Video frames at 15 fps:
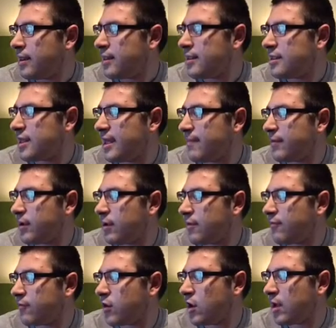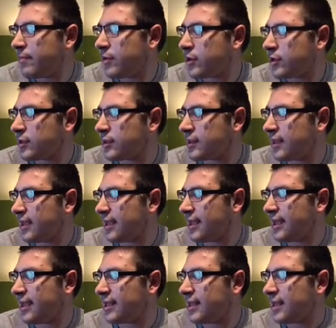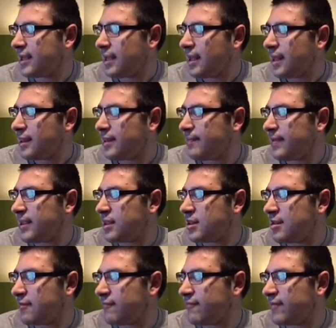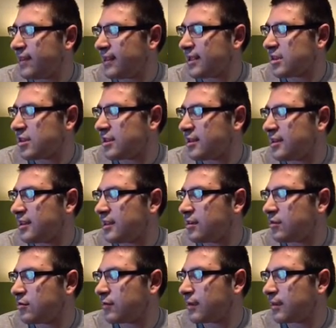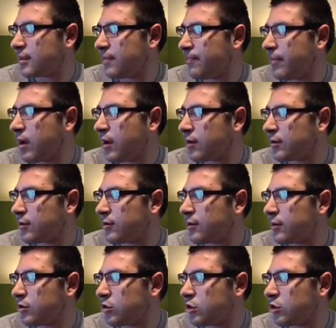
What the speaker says: The Chamber of Commerce and the Beach Village District partnered